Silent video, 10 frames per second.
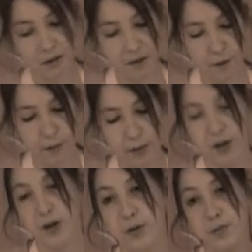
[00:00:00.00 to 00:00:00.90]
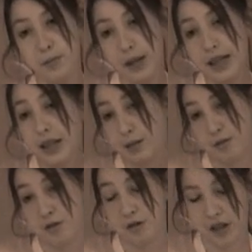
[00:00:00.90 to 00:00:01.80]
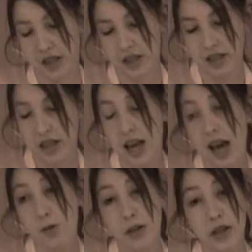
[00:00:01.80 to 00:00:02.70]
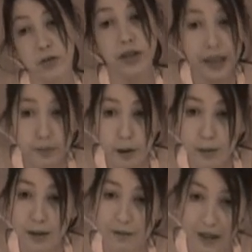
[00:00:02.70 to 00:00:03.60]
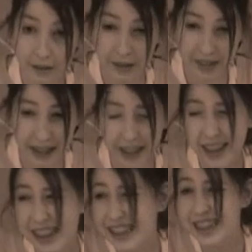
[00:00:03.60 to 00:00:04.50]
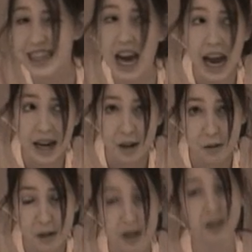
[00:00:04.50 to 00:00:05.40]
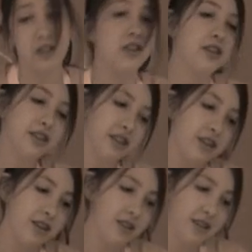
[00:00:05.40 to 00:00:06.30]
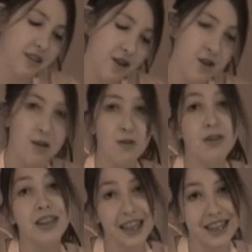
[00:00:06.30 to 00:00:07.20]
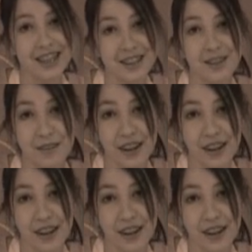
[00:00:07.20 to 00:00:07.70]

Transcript: my favorite book, Bedtime Stories. And we're going to read about my favorite thing in the entire world. Relations and